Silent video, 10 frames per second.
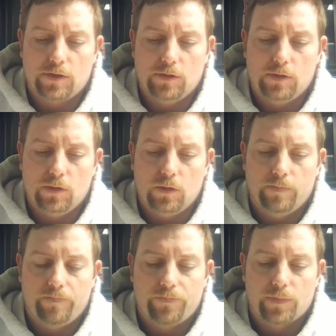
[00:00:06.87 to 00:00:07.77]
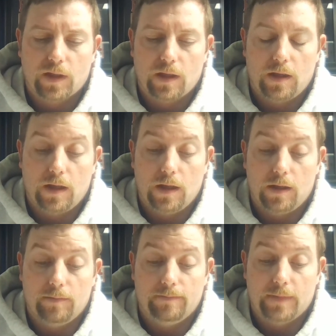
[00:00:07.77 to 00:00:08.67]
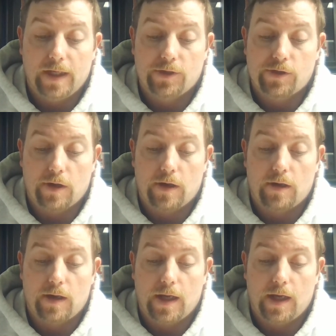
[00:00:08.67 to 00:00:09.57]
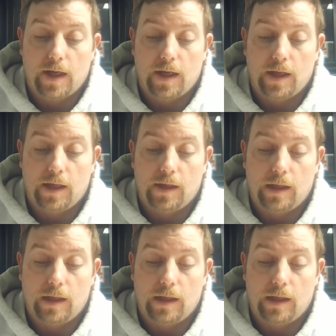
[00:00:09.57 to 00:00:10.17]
to enter a